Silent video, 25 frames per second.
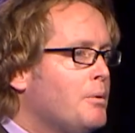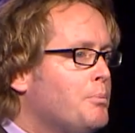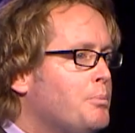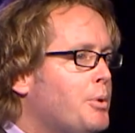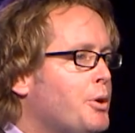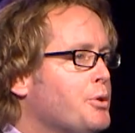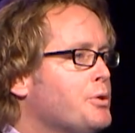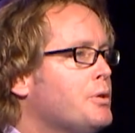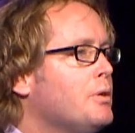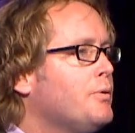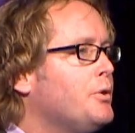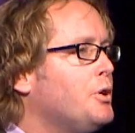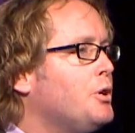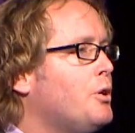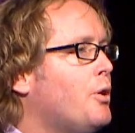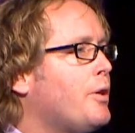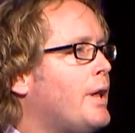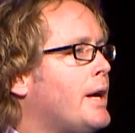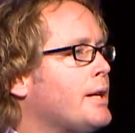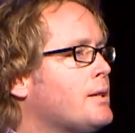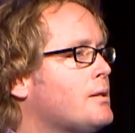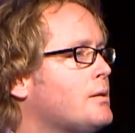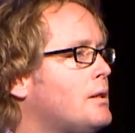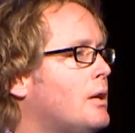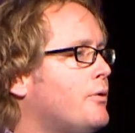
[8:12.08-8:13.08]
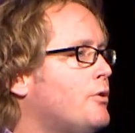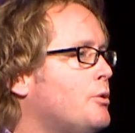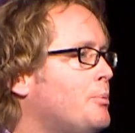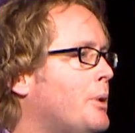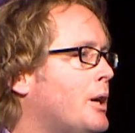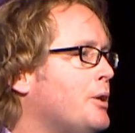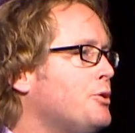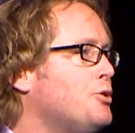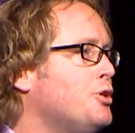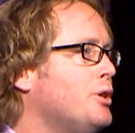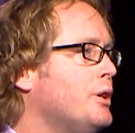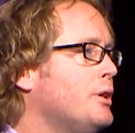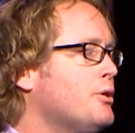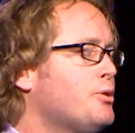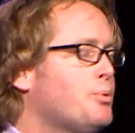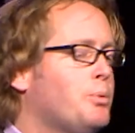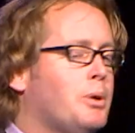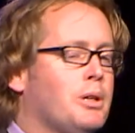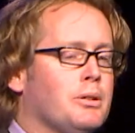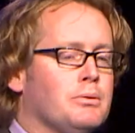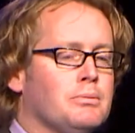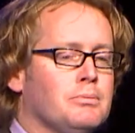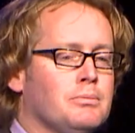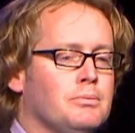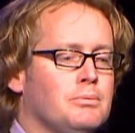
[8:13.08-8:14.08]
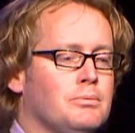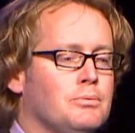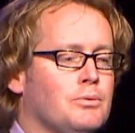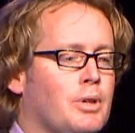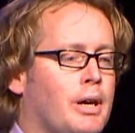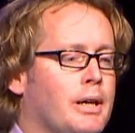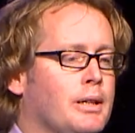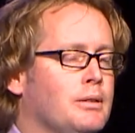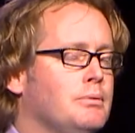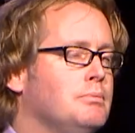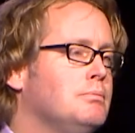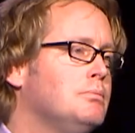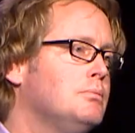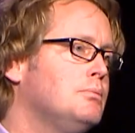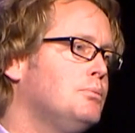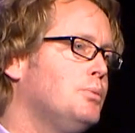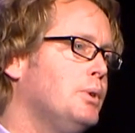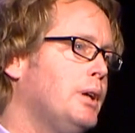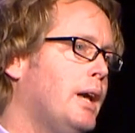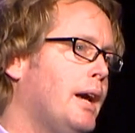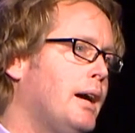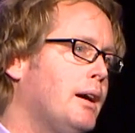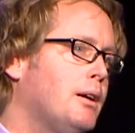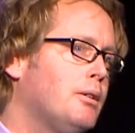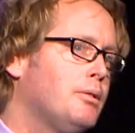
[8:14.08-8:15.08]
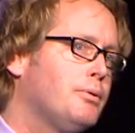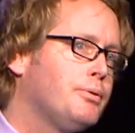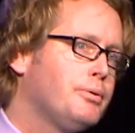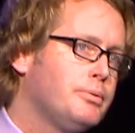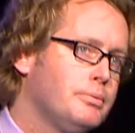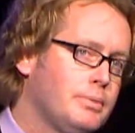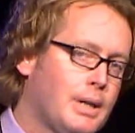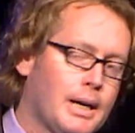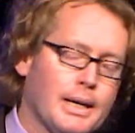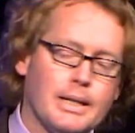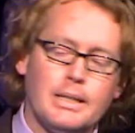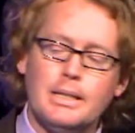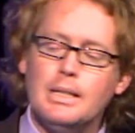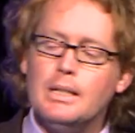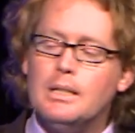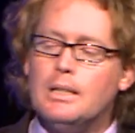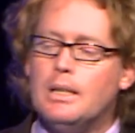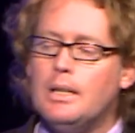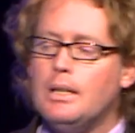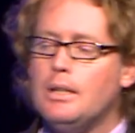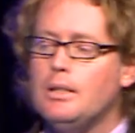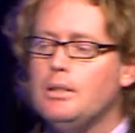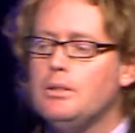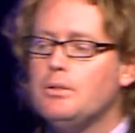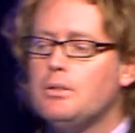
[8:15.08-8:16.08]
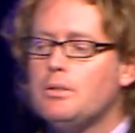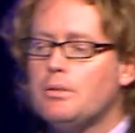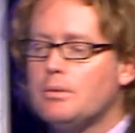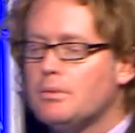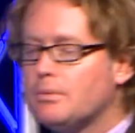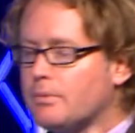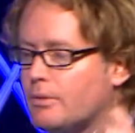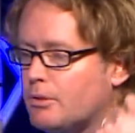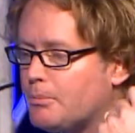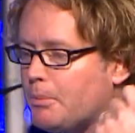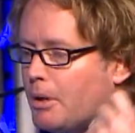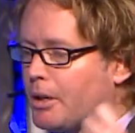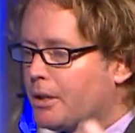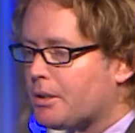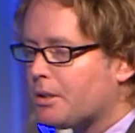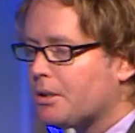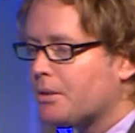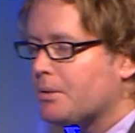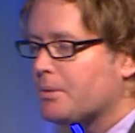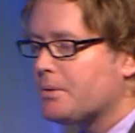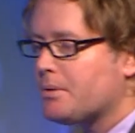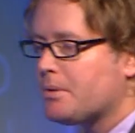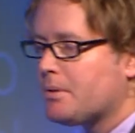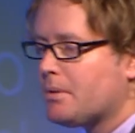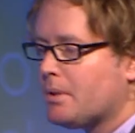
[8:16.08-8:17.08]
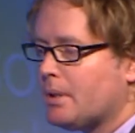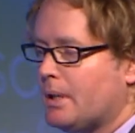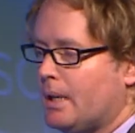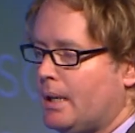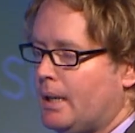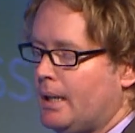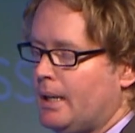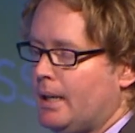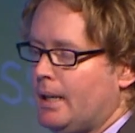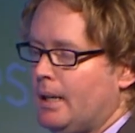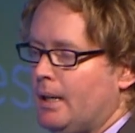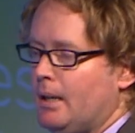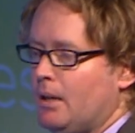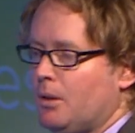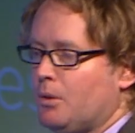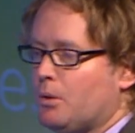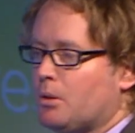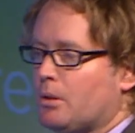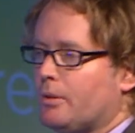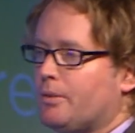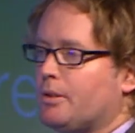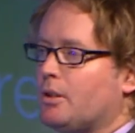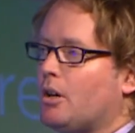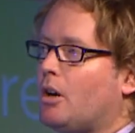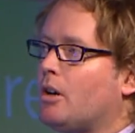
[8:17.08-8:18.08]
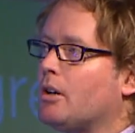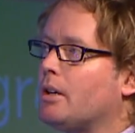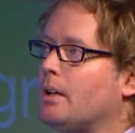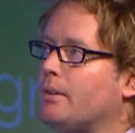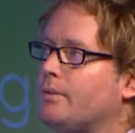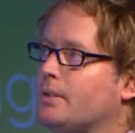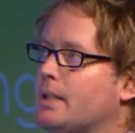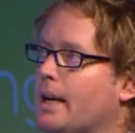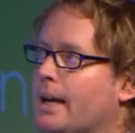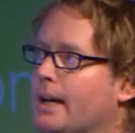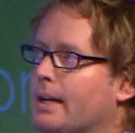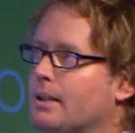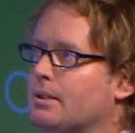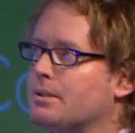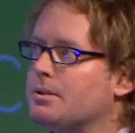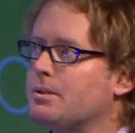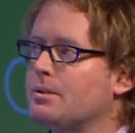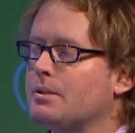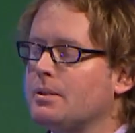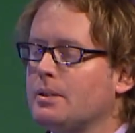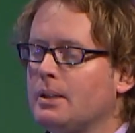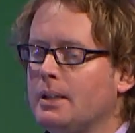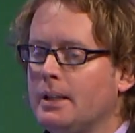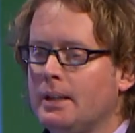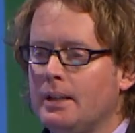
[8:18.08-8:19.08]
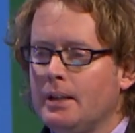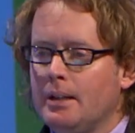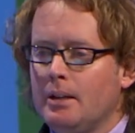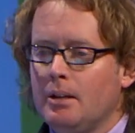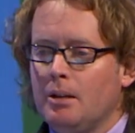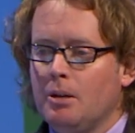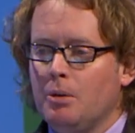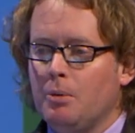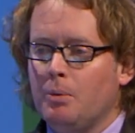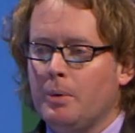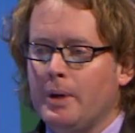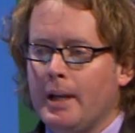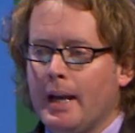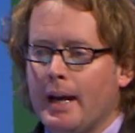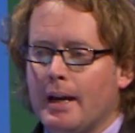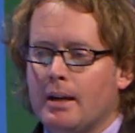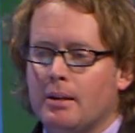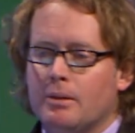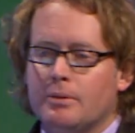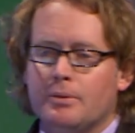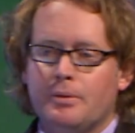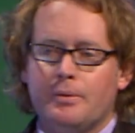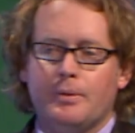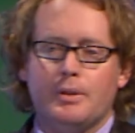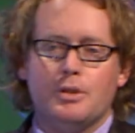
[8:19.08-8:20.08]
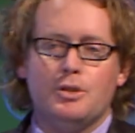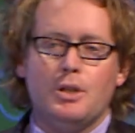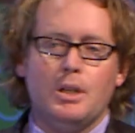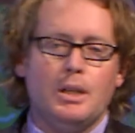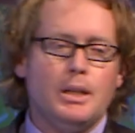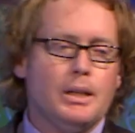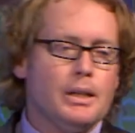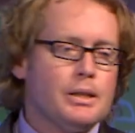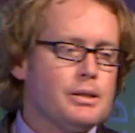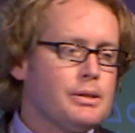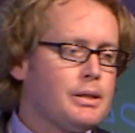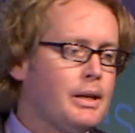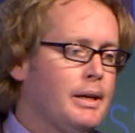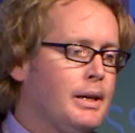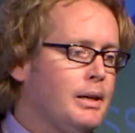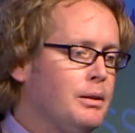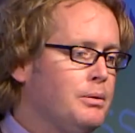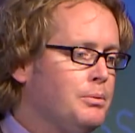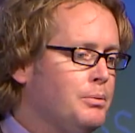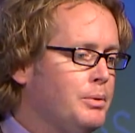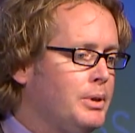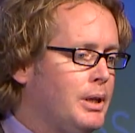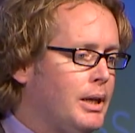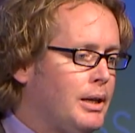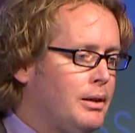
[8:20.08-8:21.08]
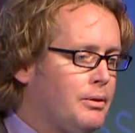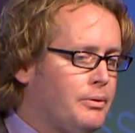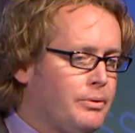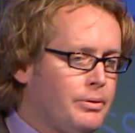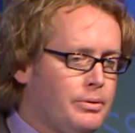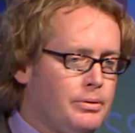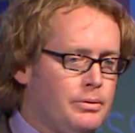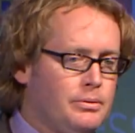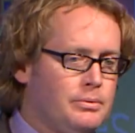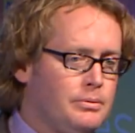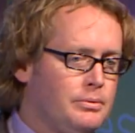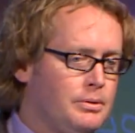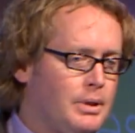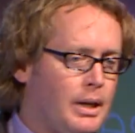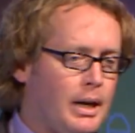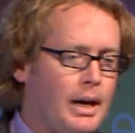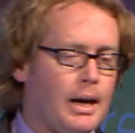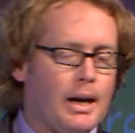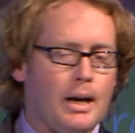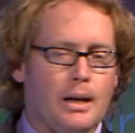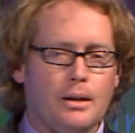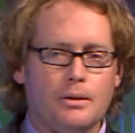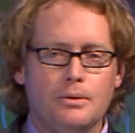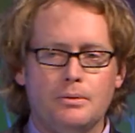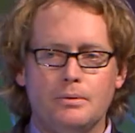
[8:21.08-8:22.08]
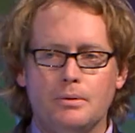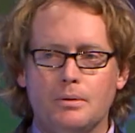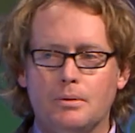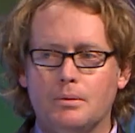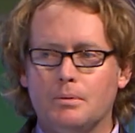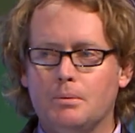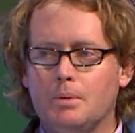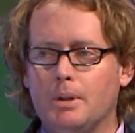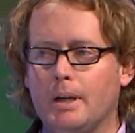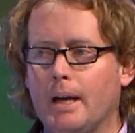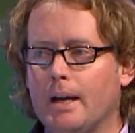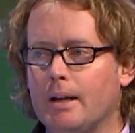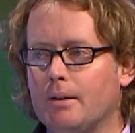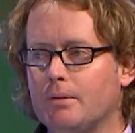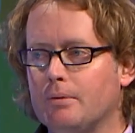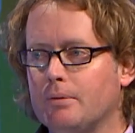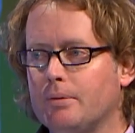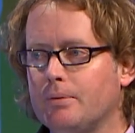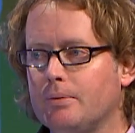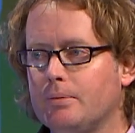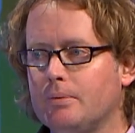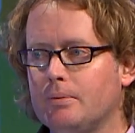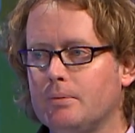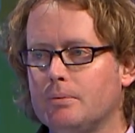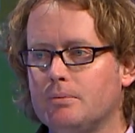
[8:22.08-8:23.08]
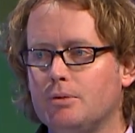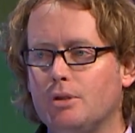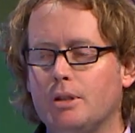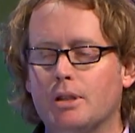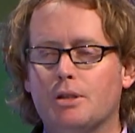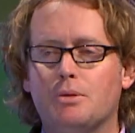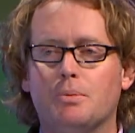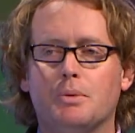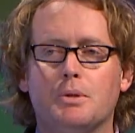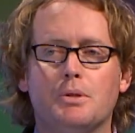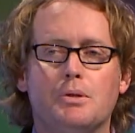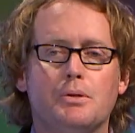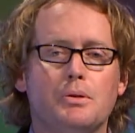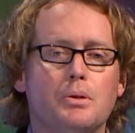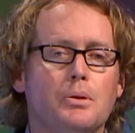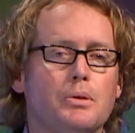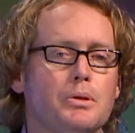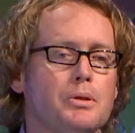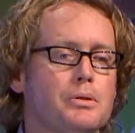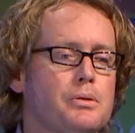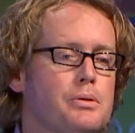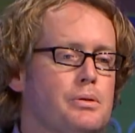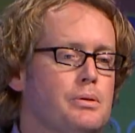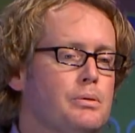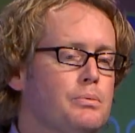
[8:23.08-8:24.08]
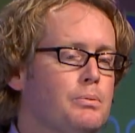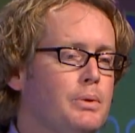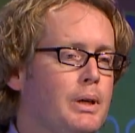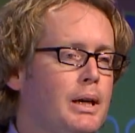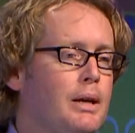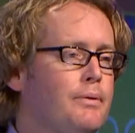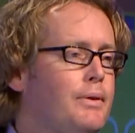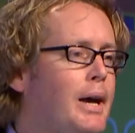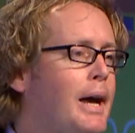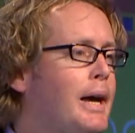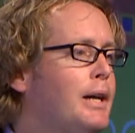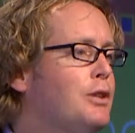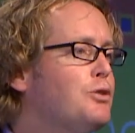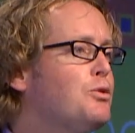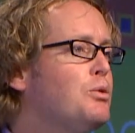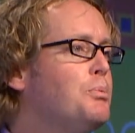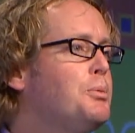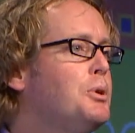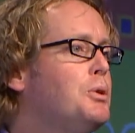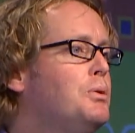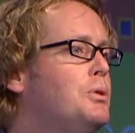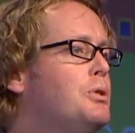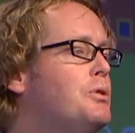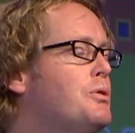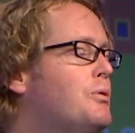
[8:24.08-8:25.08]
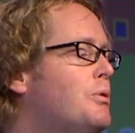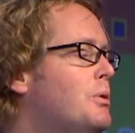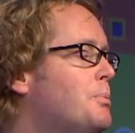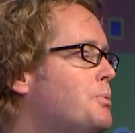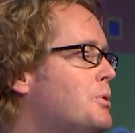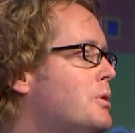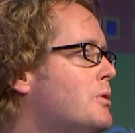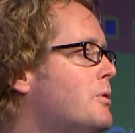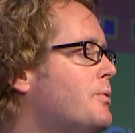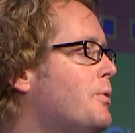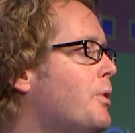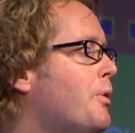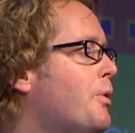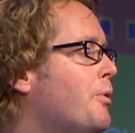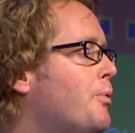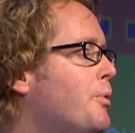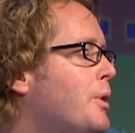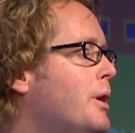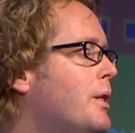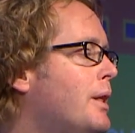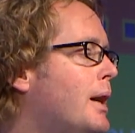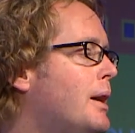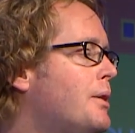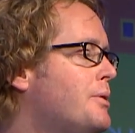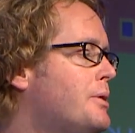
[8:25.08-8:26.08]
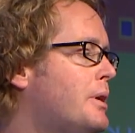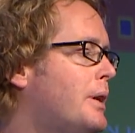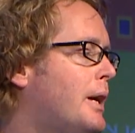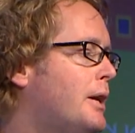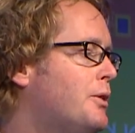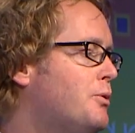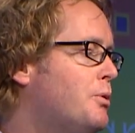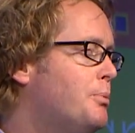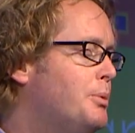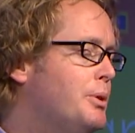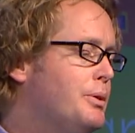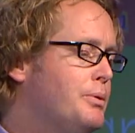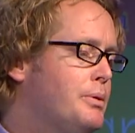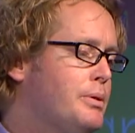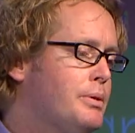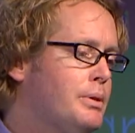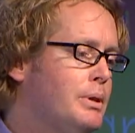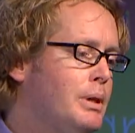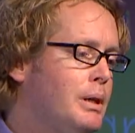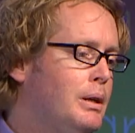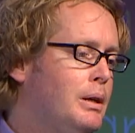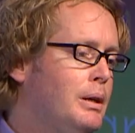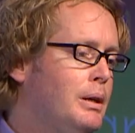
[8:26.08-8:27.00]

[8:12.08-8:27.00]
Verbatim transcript: Most of you know that stuff about GS1, right? We have ID keys for barcodes or for RF tags. We have the GDSN, we have, uh, we have GS1 source, we have attribute descriptions for 3,000 attributes,